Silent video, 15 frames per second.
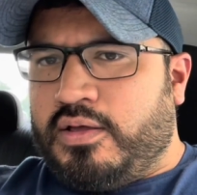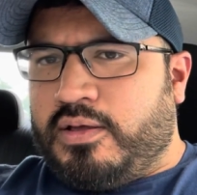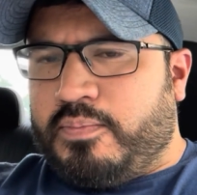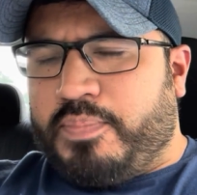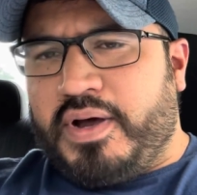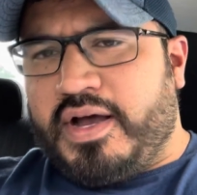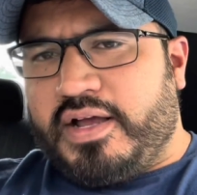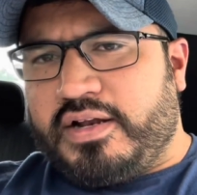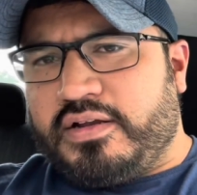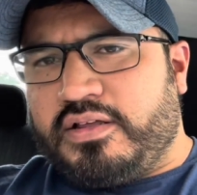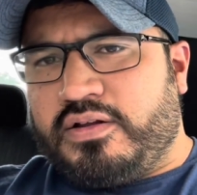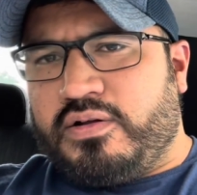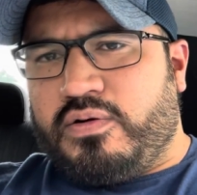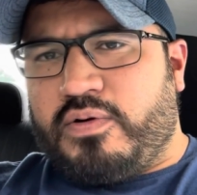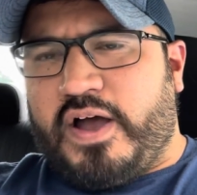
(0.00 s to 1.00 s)
But,
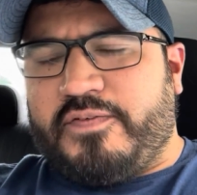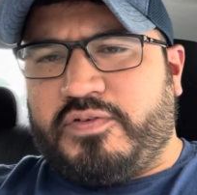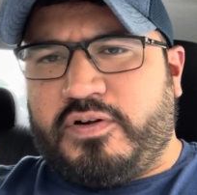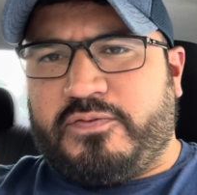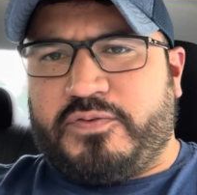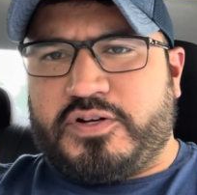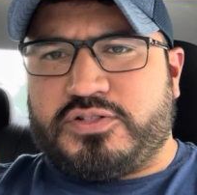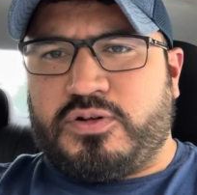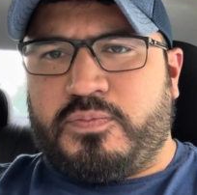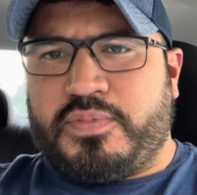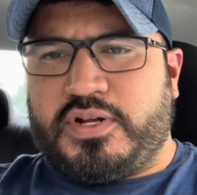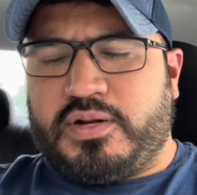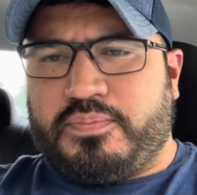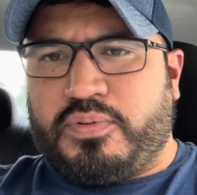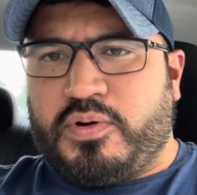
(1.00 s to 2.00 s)
you know, after it first
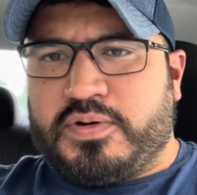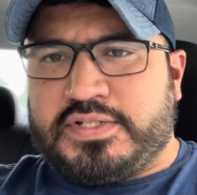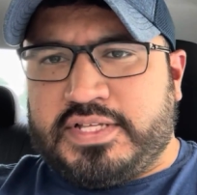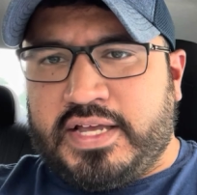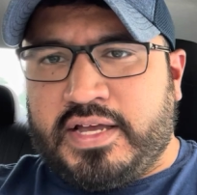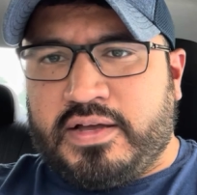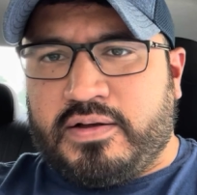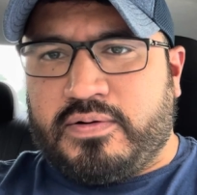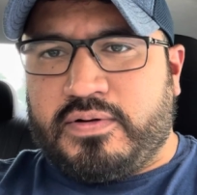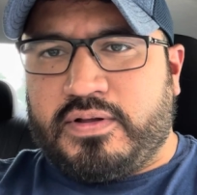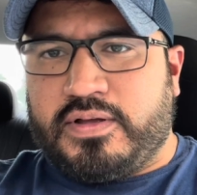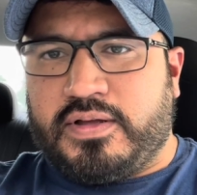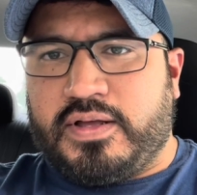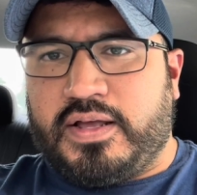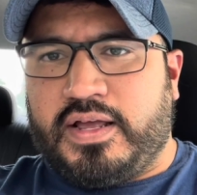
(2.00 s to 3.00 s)
opened, it broke
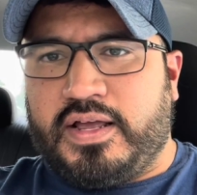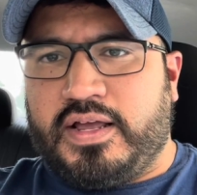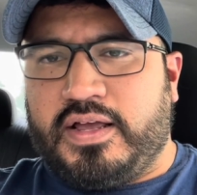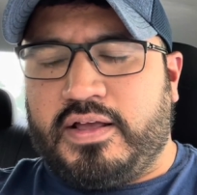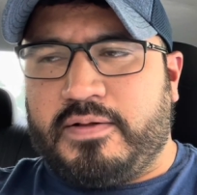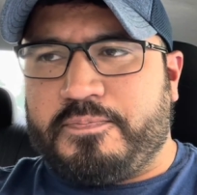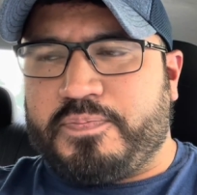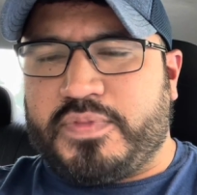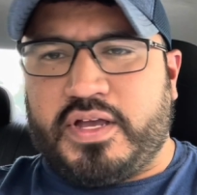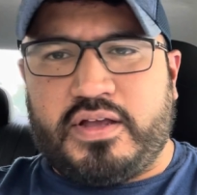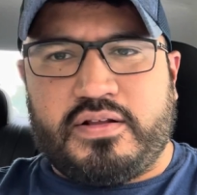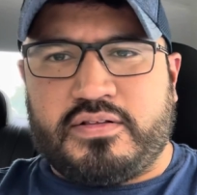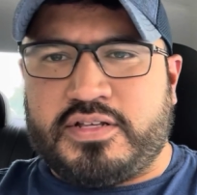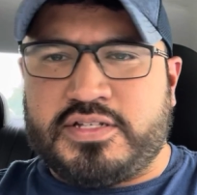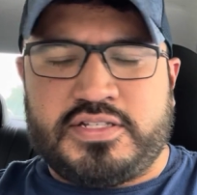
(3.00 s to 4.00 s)
down and
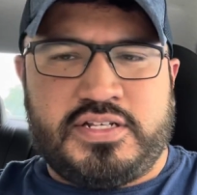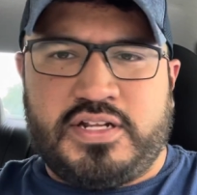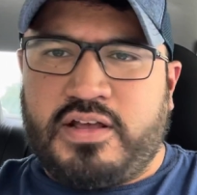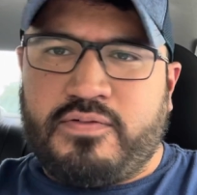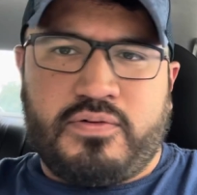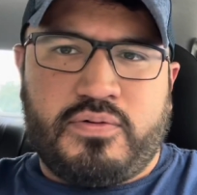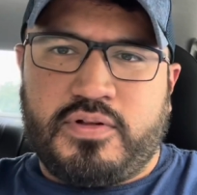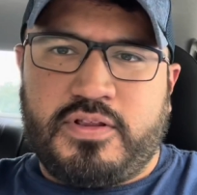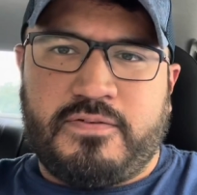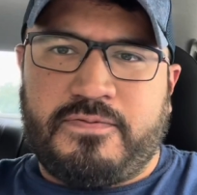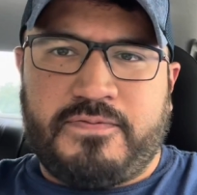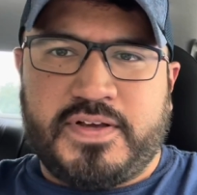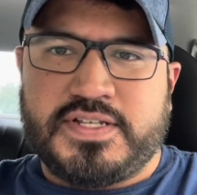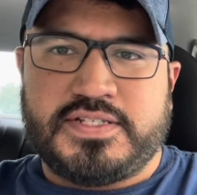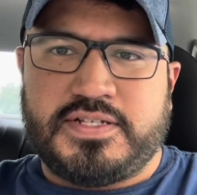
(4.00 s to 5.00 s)
Disney never really
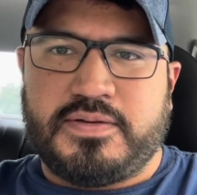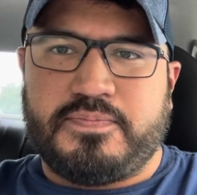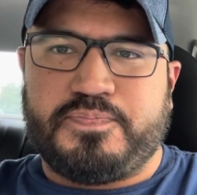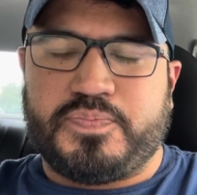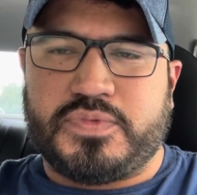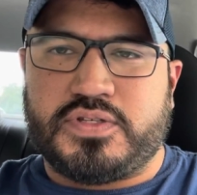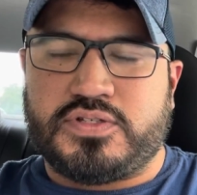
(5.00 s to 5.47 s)
fixed him.